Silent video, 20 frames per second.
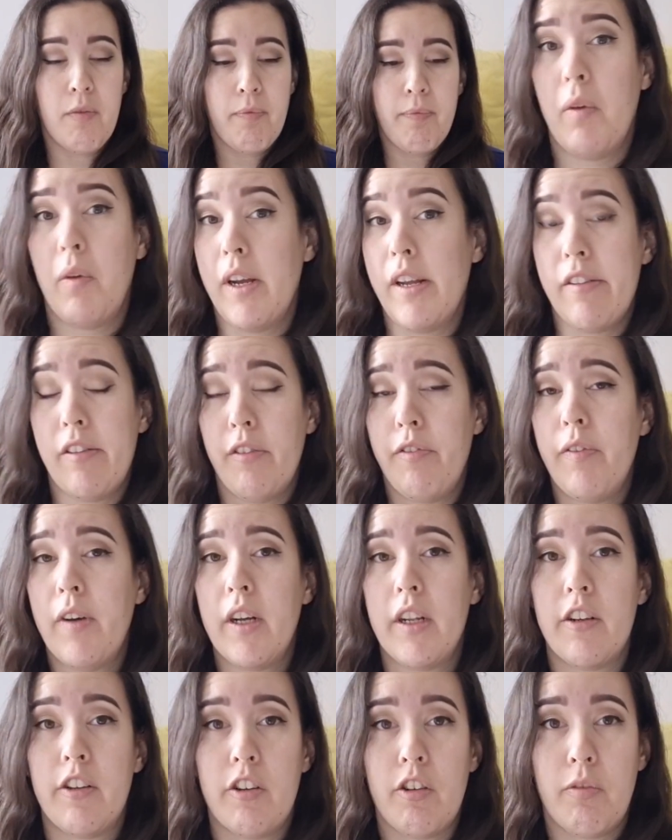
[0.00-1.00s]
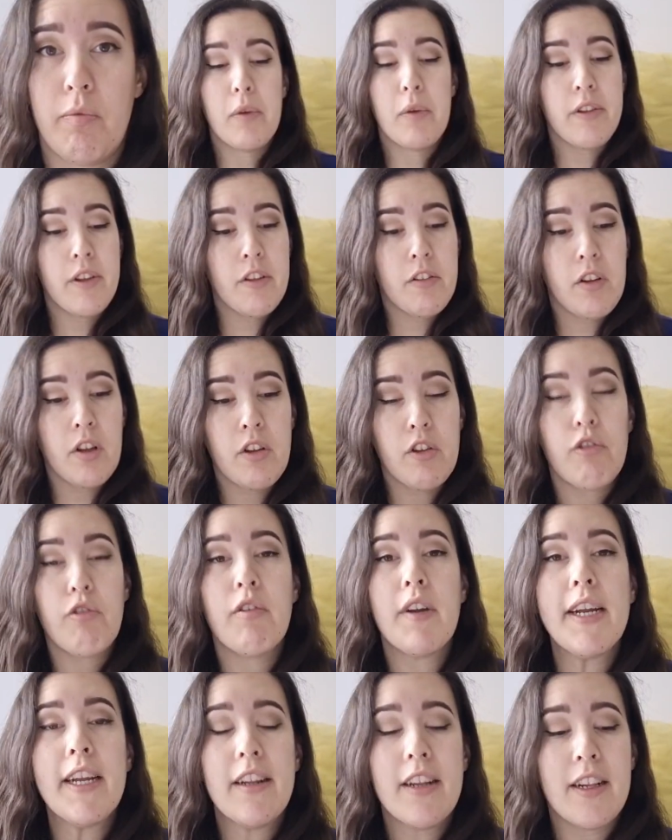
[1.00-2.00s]
Where's the fudge? But as I was
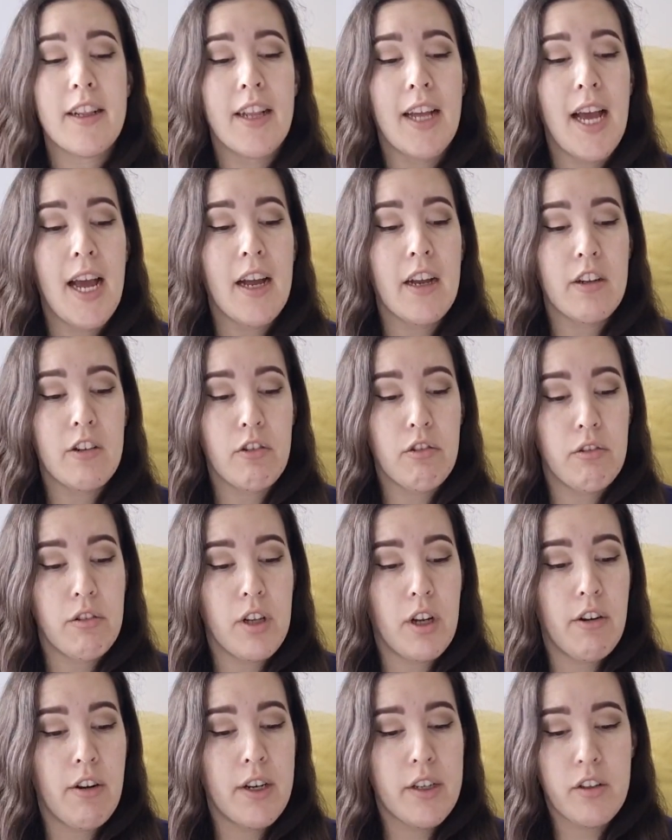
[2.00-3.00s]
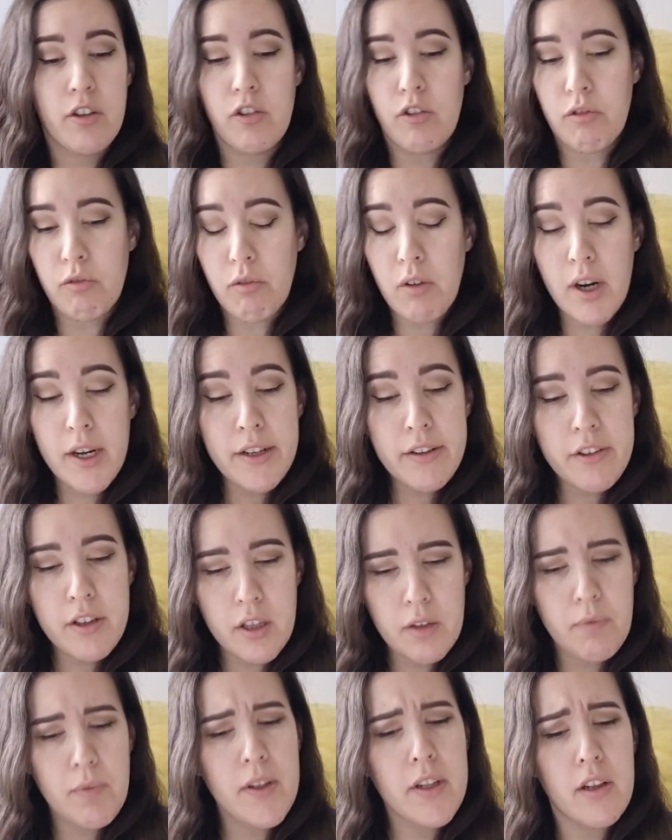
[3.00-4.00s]
reading the actual directions, right in
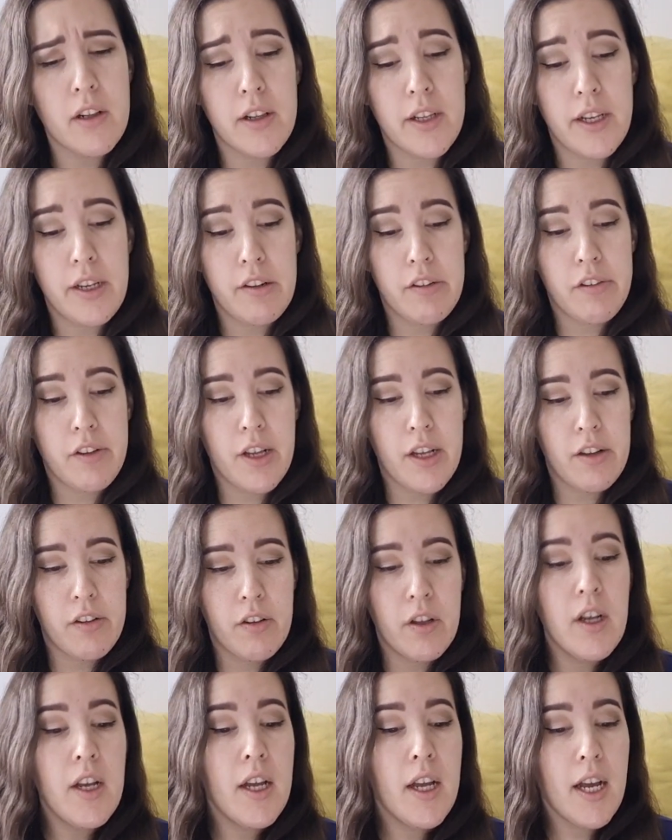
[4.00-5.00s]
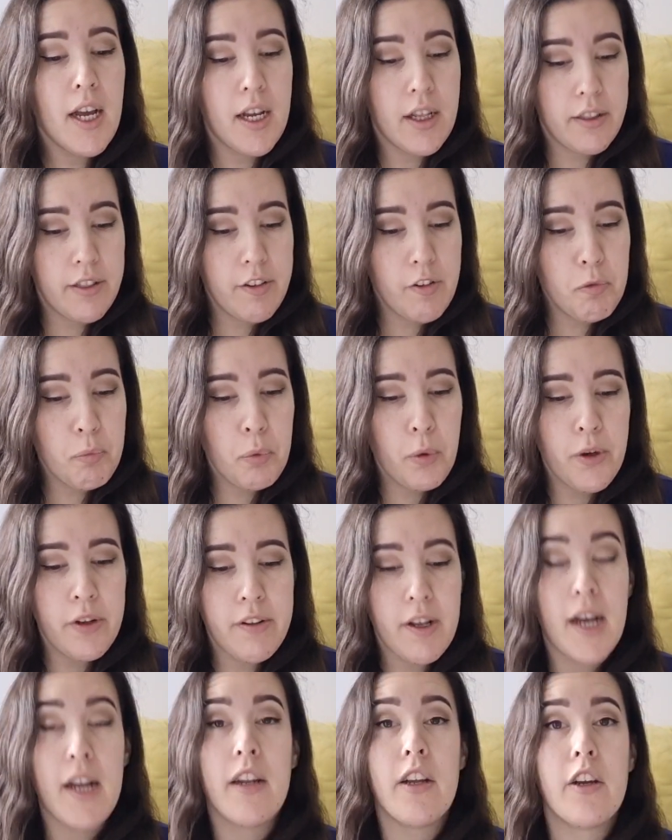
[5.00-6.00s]
the middle it says, at this point
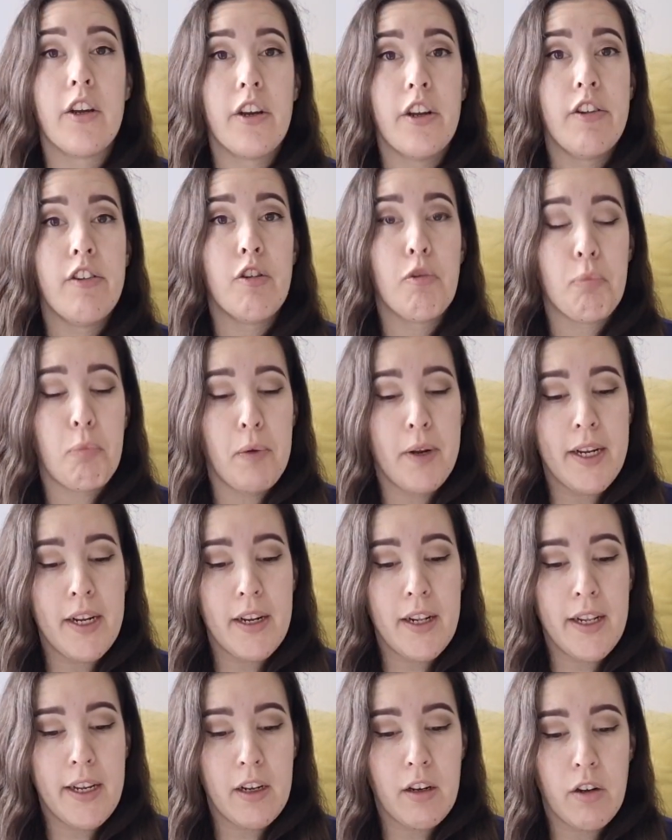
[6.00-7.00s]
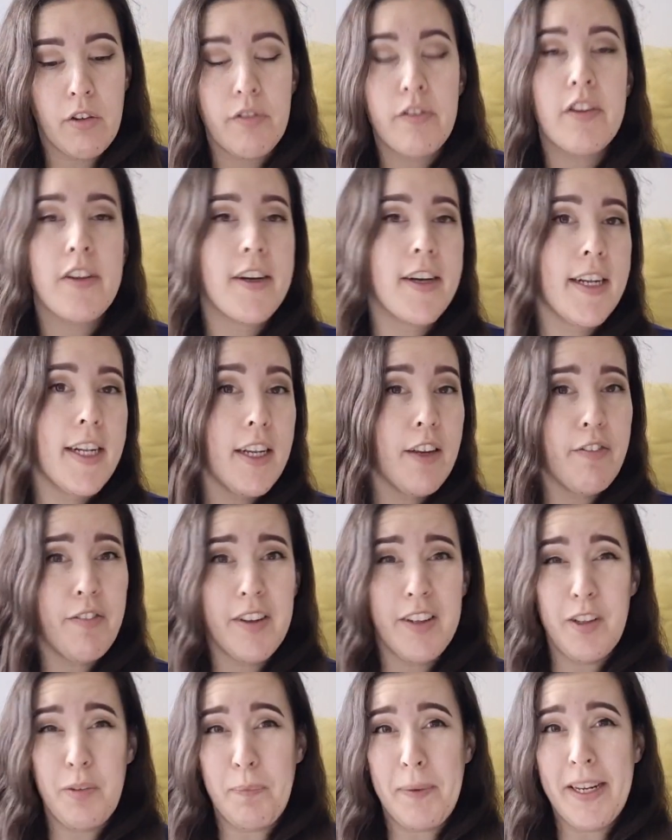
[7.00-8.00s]
add a good sprinkling of tiny
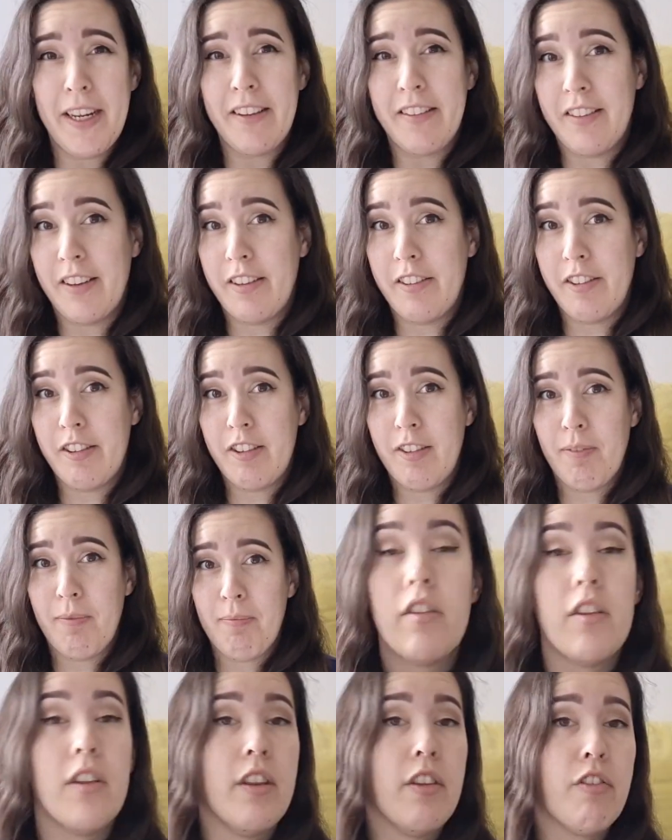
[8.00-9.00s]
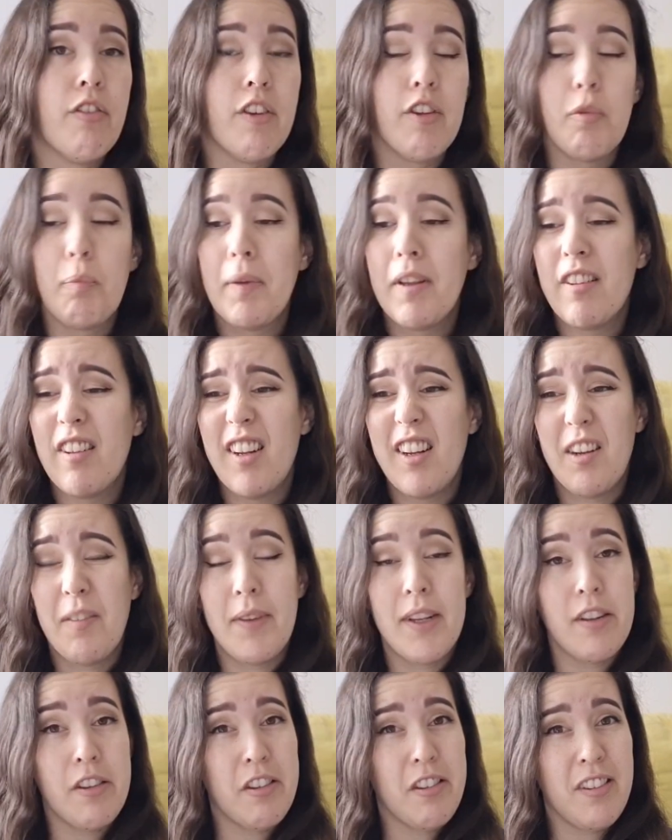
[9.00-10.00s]
fudge pieces. So this recipe is a little
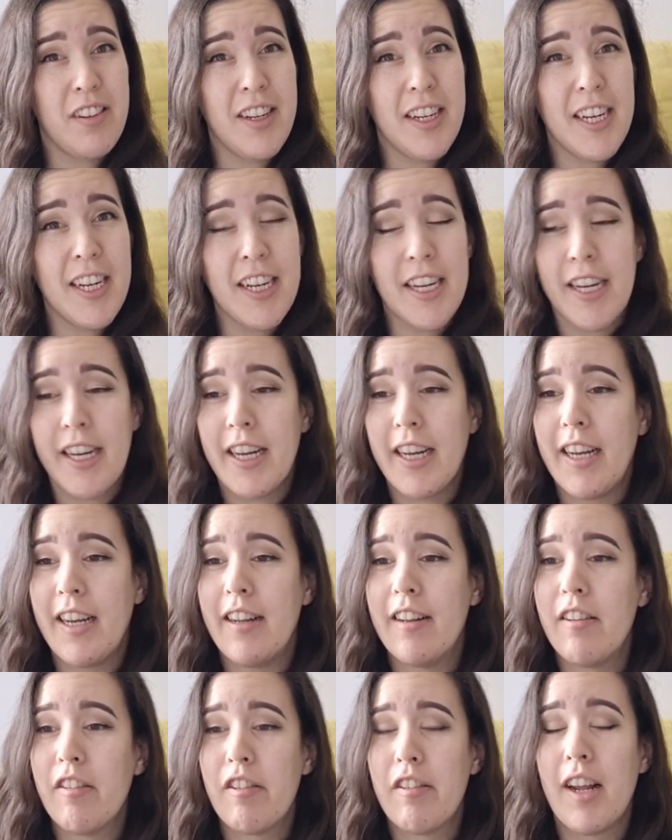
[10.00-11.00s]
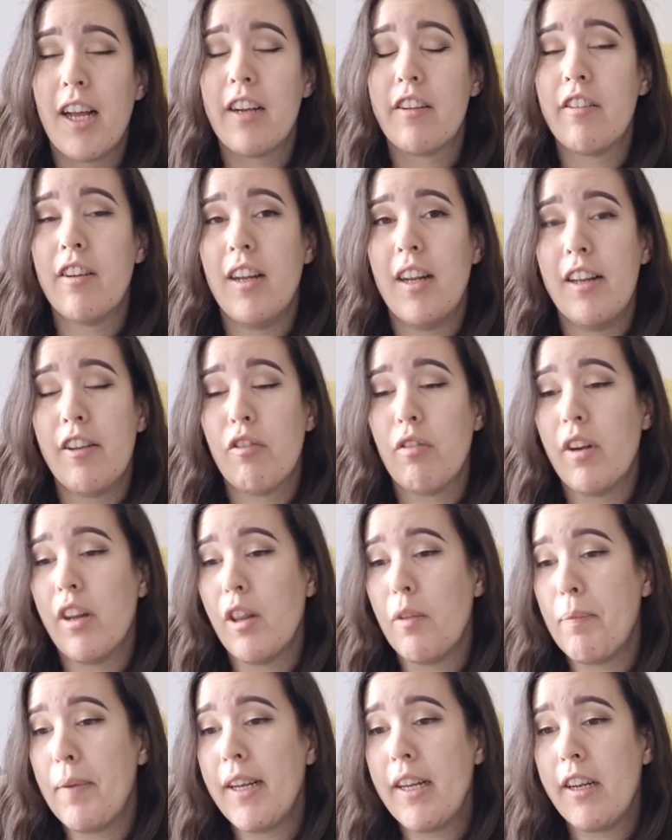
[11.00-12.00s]
bit sneaky. It doesn't actually list one of
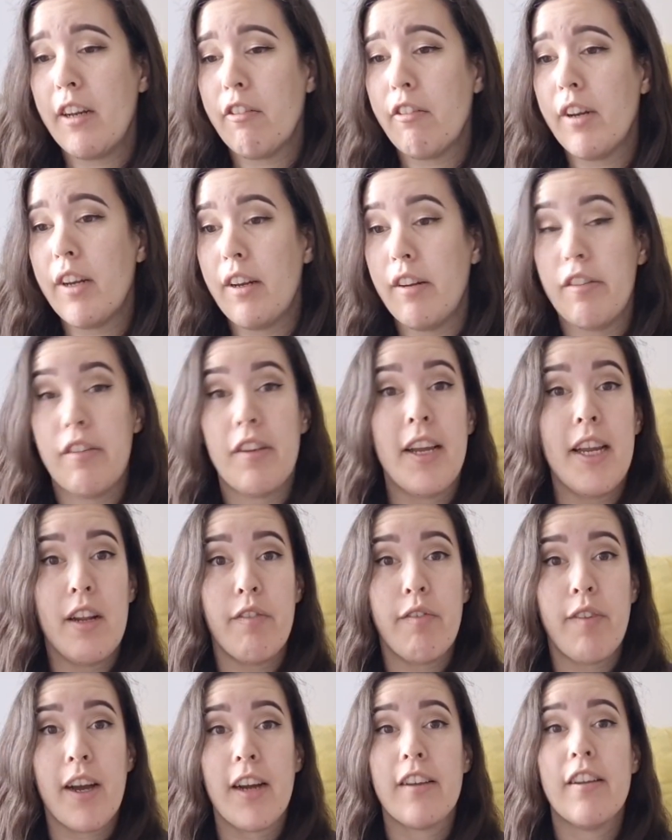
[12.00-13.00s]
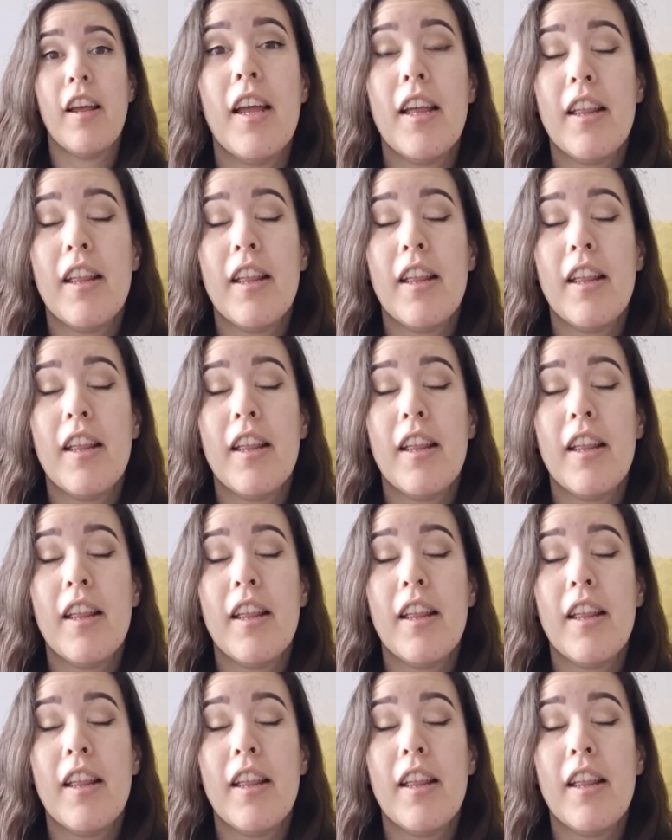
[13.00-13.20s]
the main ingredients. In fact,